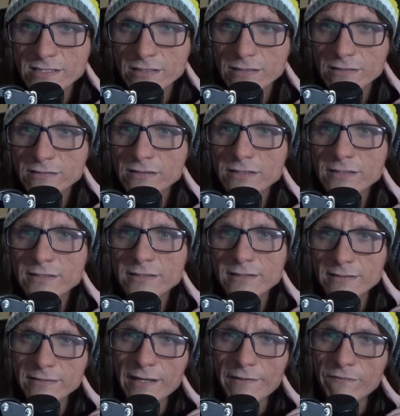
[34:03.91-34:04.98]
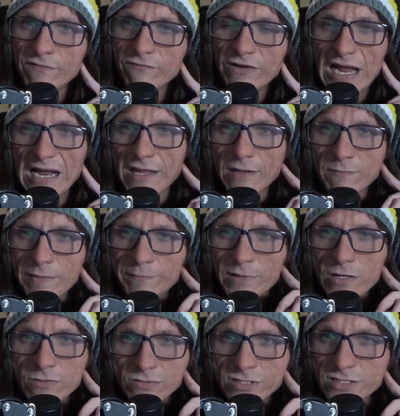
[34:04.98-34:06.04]
all, they vacuum up
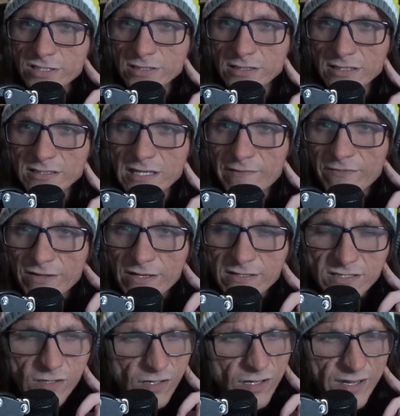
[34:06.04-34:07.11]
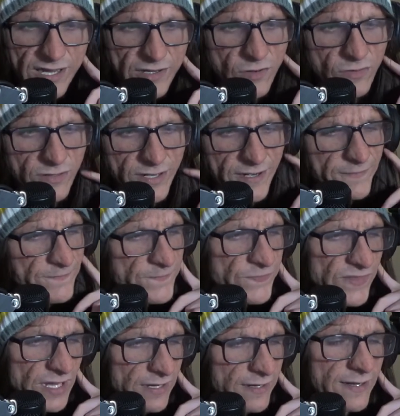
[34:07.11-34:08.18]
ghosts and everything's all hunky dory.
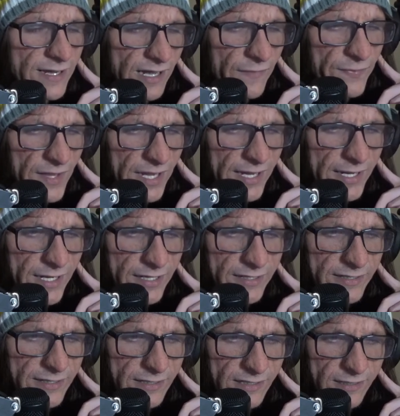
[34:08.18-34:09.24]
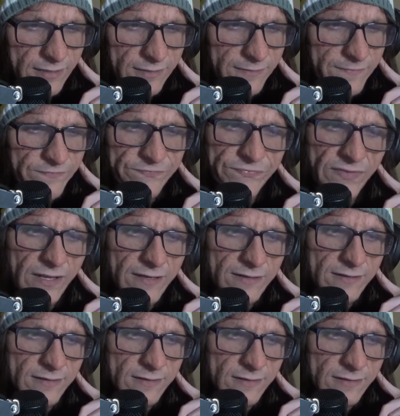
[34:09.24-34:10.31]
And then, uh,
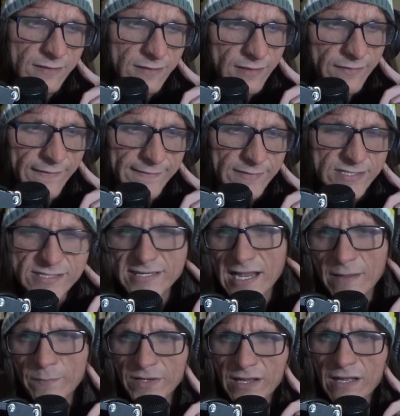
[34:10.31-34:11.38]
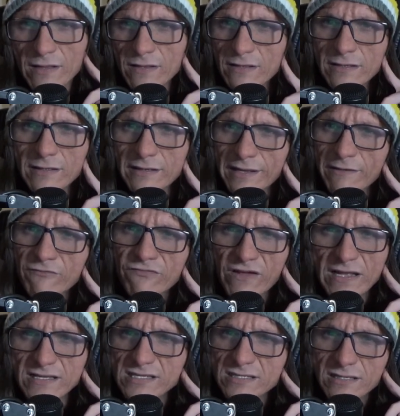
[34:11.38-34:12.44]
and then salmonella
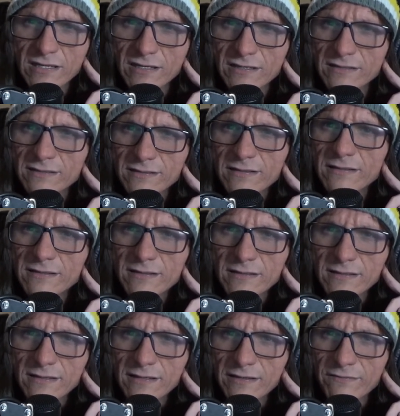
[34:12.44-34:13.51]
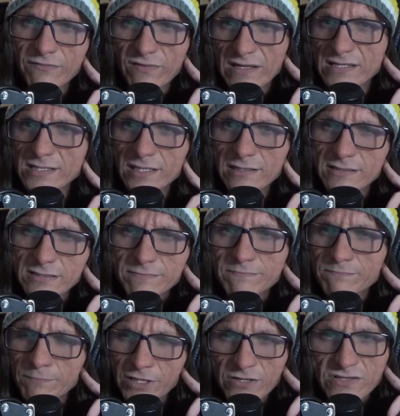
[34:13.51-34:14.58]
infest, uh, infest a
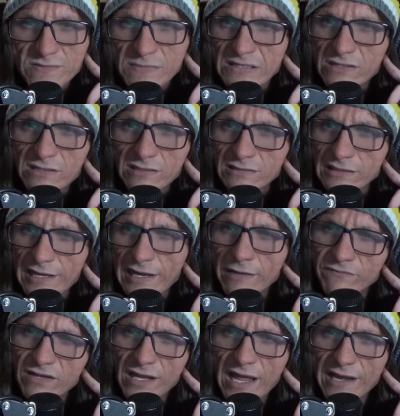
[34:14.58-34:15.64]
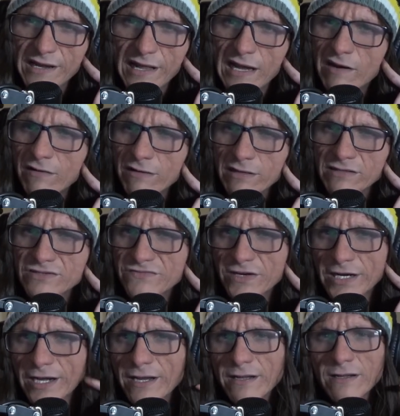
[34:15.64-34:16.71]
principal and they have to get it out and it's
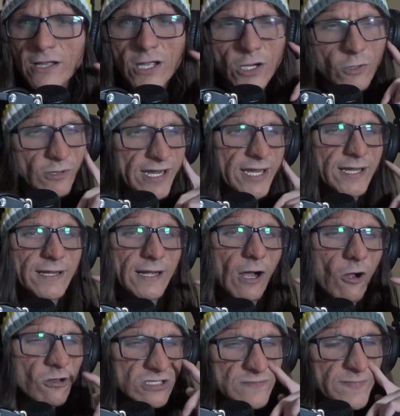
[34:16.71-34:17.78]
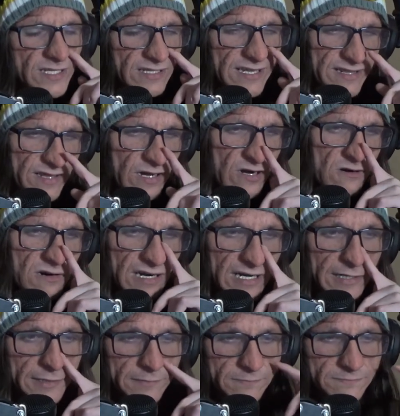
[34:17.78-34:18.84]
very quick. Ultimately, though,
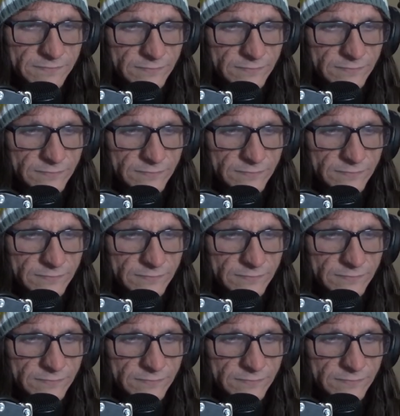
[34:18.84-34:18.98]
um,